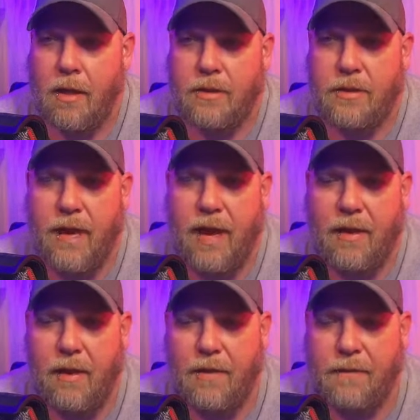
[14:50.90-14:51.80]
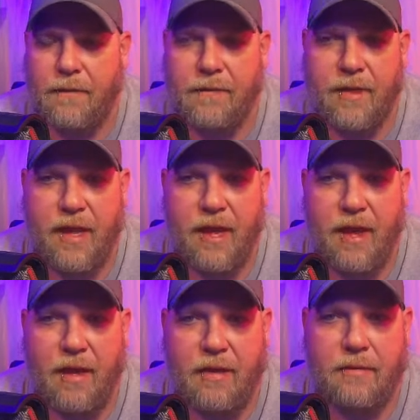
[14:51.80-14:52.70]
So now that all
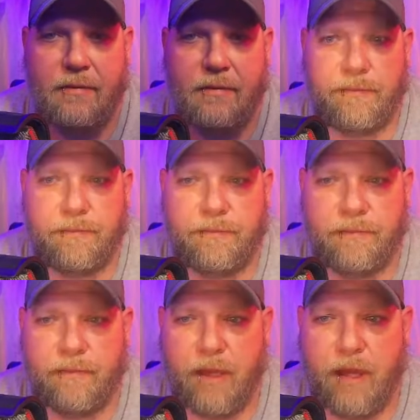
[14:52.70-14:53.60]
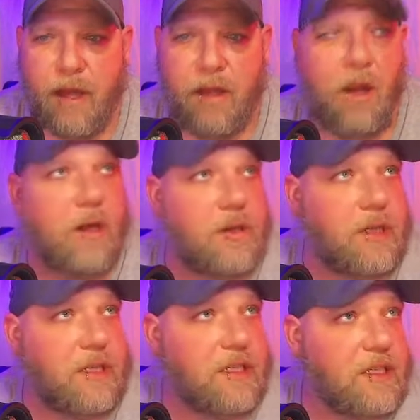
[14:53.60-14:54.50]
the
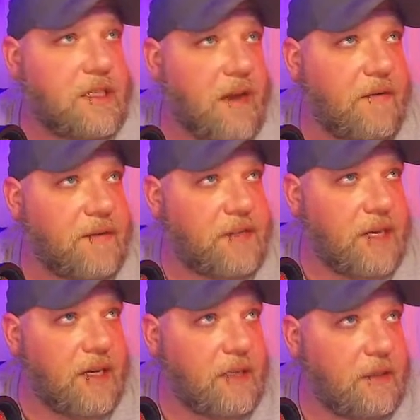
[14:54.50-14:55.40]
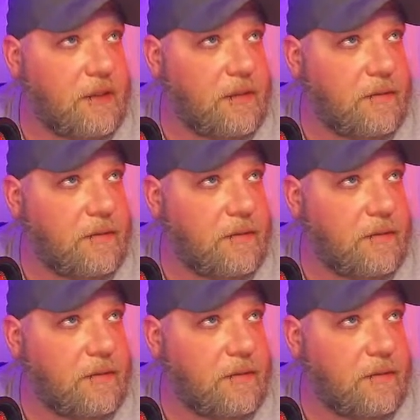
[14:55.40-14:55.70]
laundry list of stuff is done,